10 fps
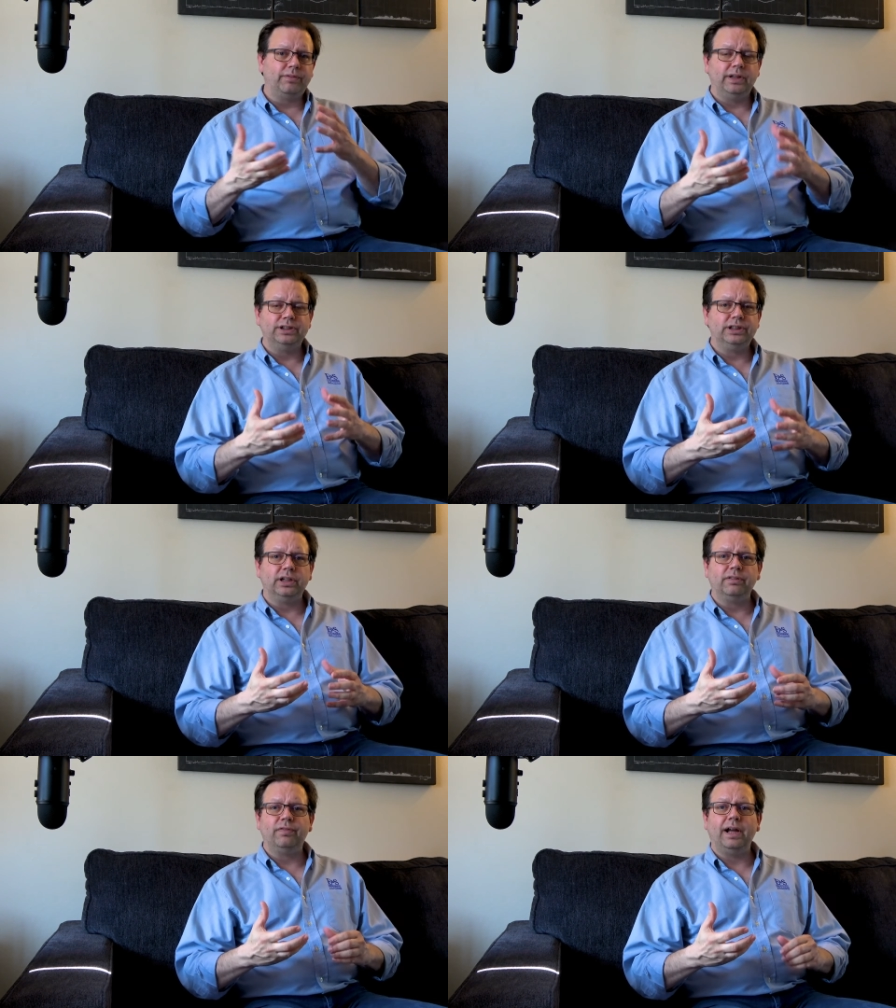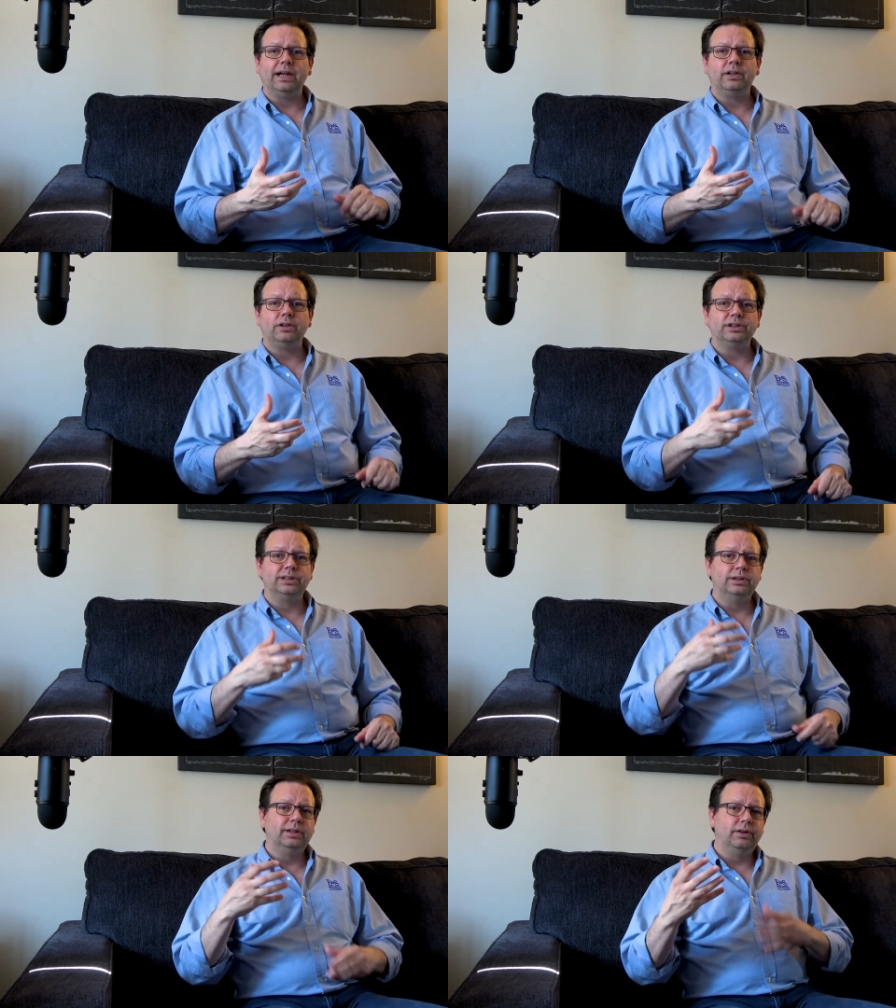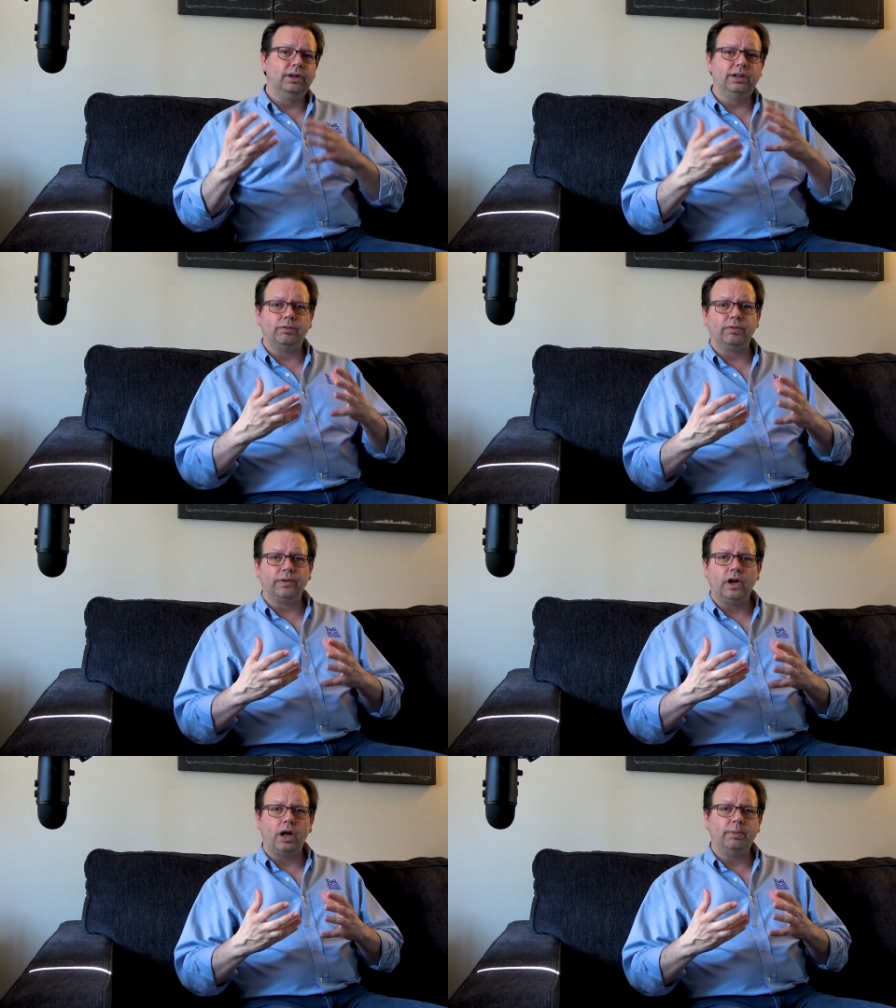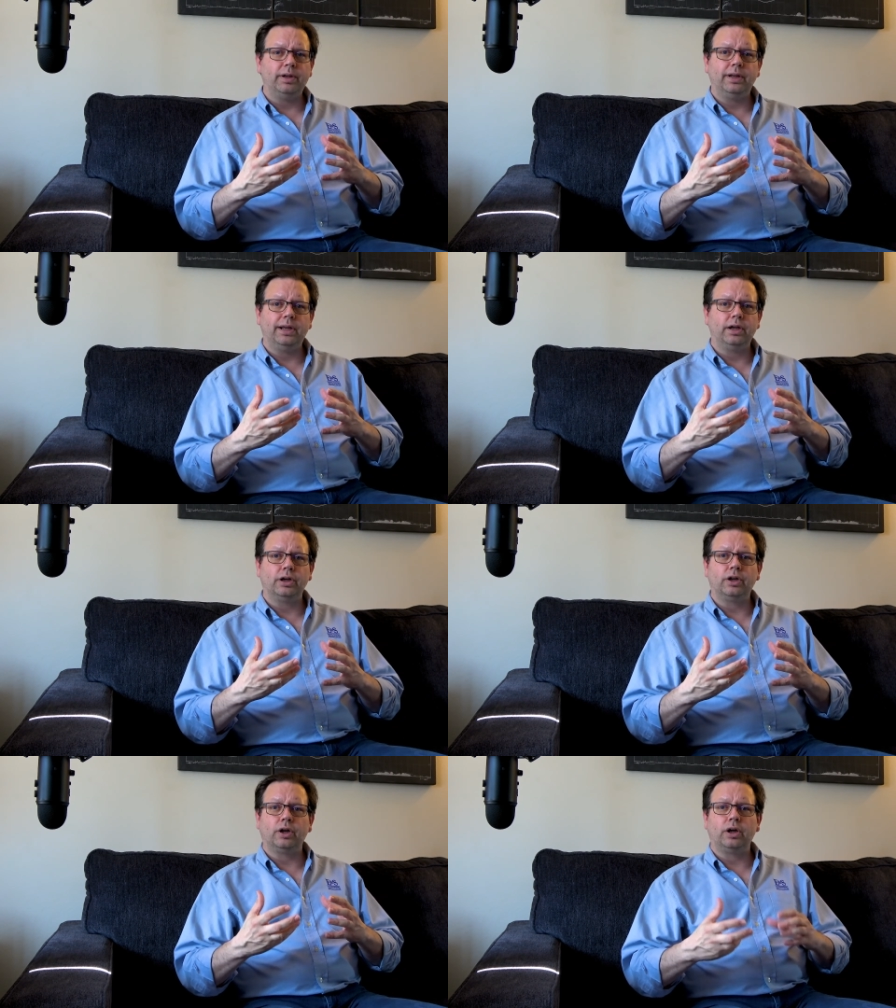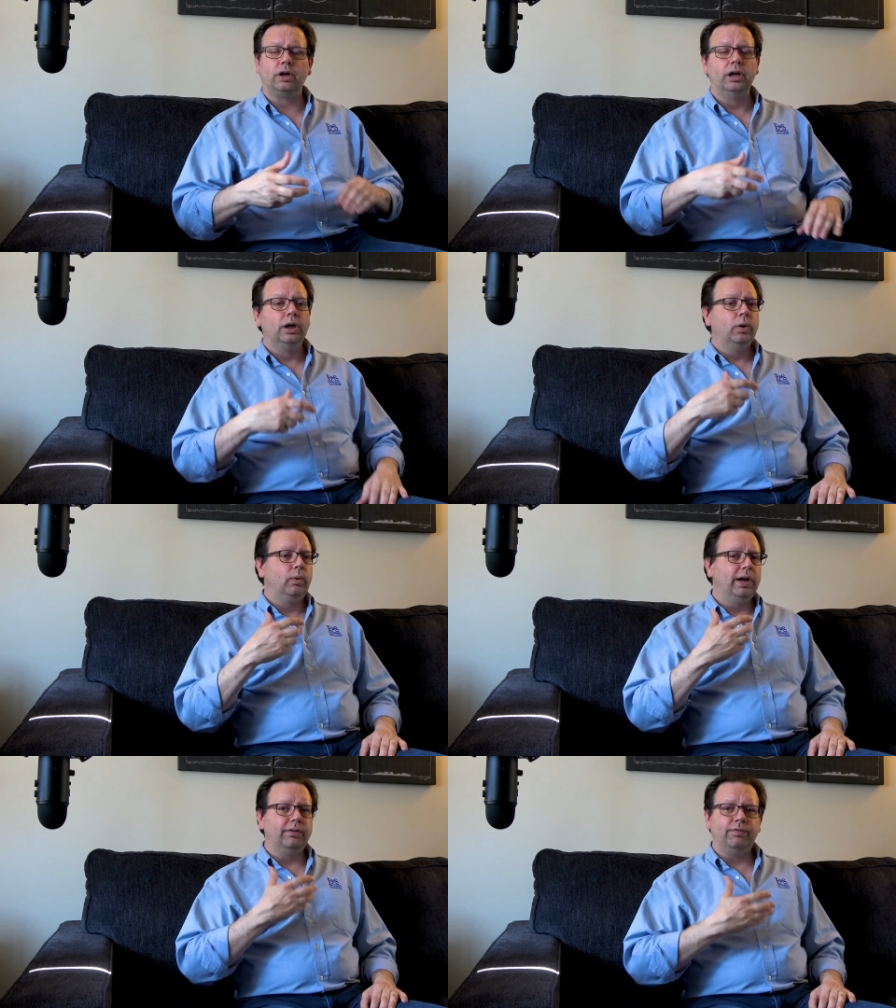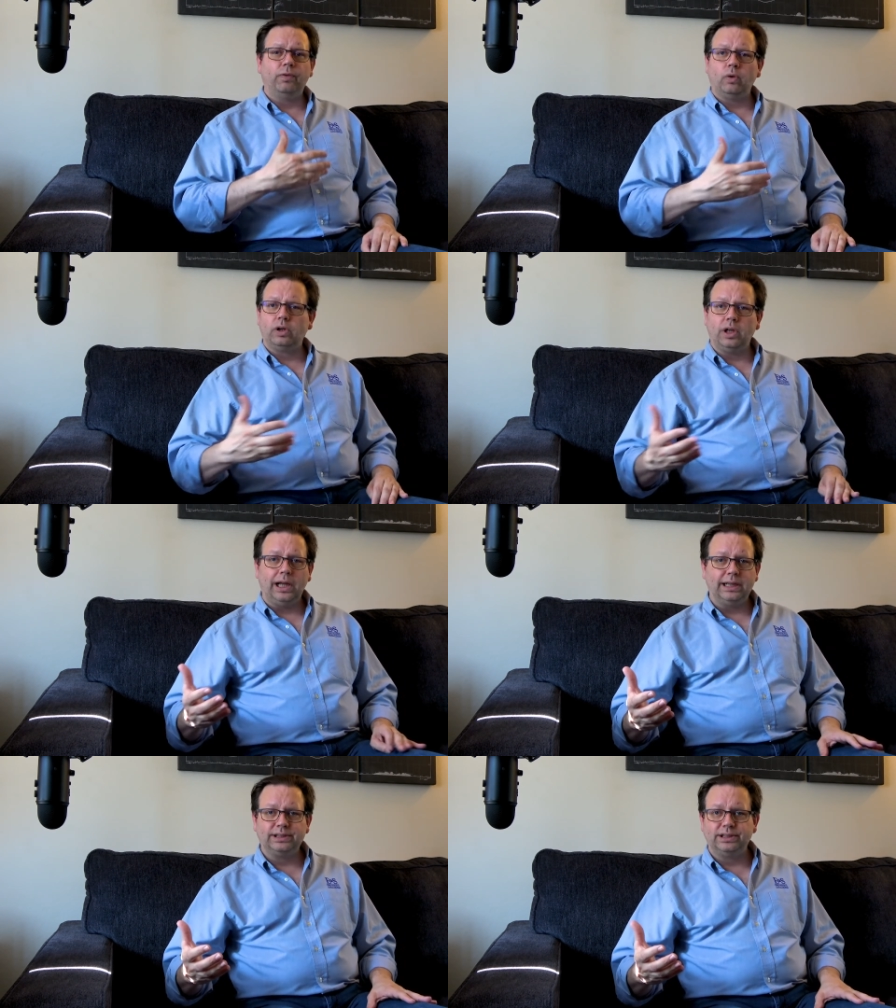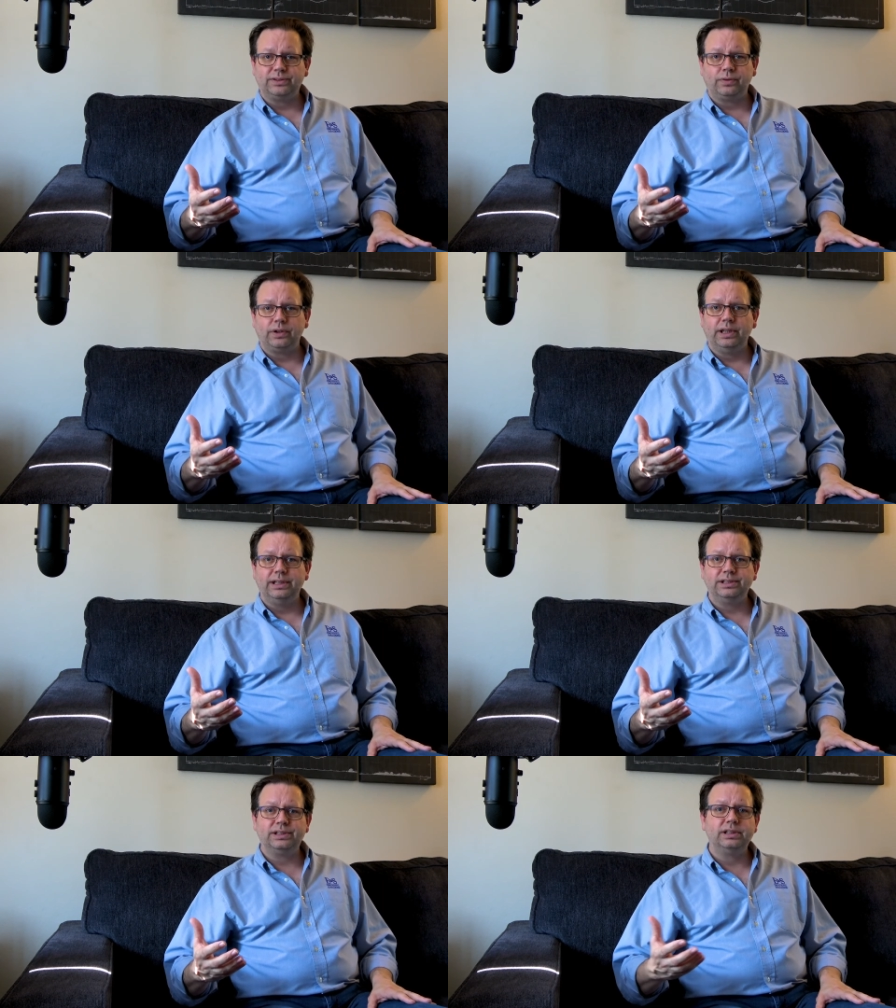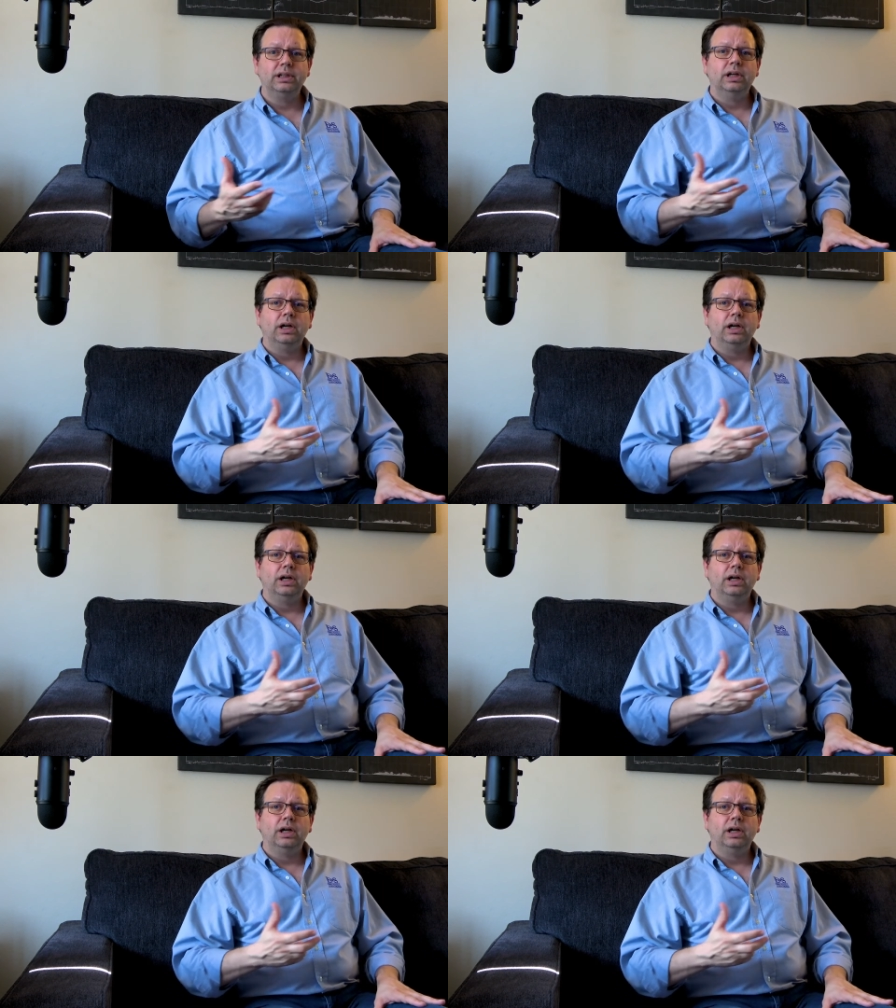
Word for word: of engineering factors and the, the, different phenomena that can occur, we have full classes for this.